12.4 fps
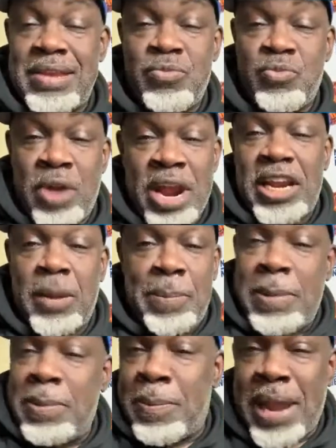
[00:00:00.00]
regular
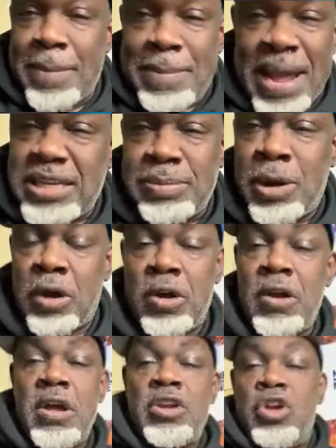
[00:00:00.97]
people playing
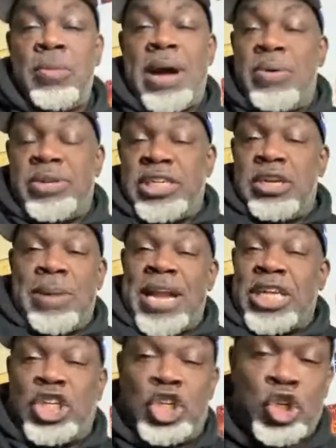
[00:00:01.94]
basketball. Nobody want to see
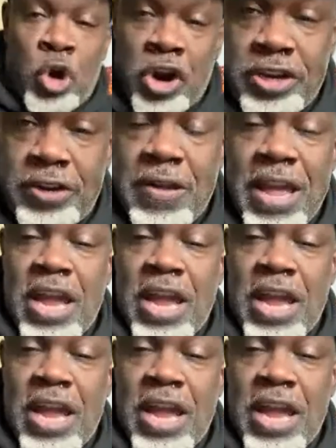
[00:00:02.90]
nobody short.